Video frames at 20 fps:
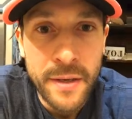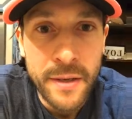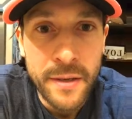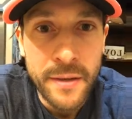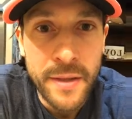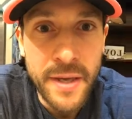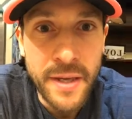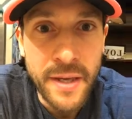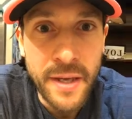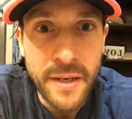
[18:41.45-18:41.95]

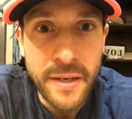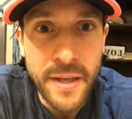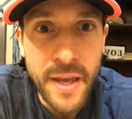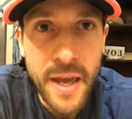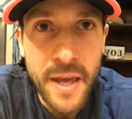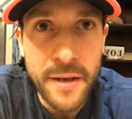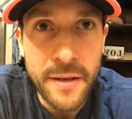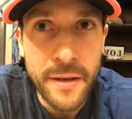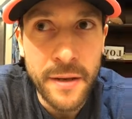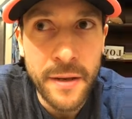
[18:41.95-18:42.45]
they can
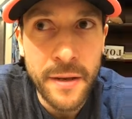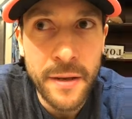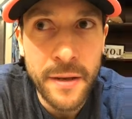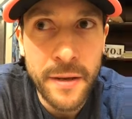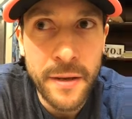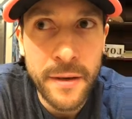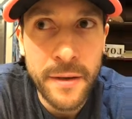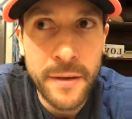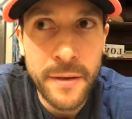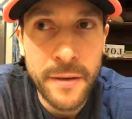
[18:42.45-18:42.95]
get
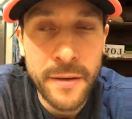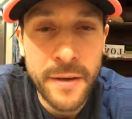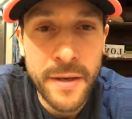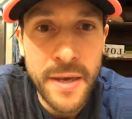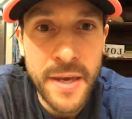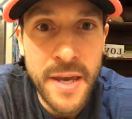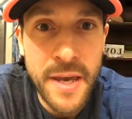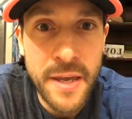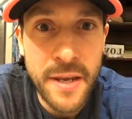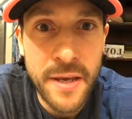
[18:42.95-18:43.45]

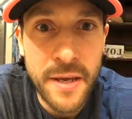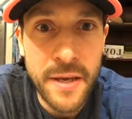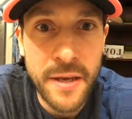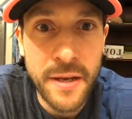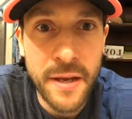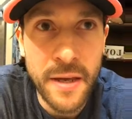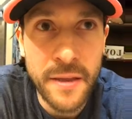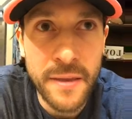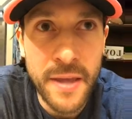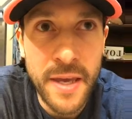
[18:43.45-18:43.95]

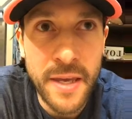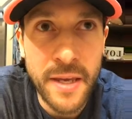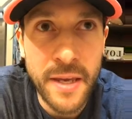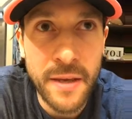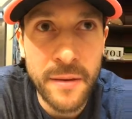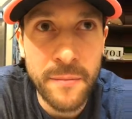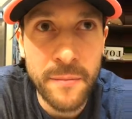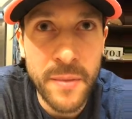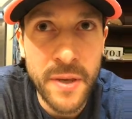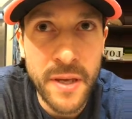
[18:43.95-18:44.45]
heated and they
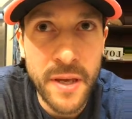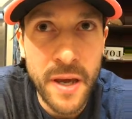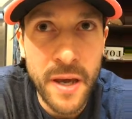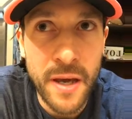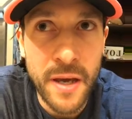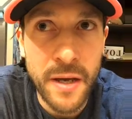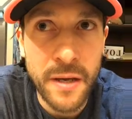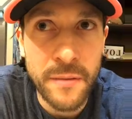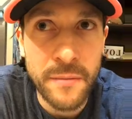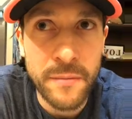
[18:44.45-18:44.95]
can
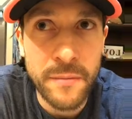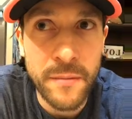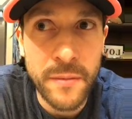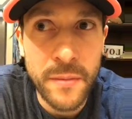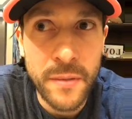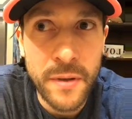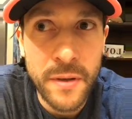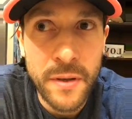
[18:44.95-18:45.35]
become,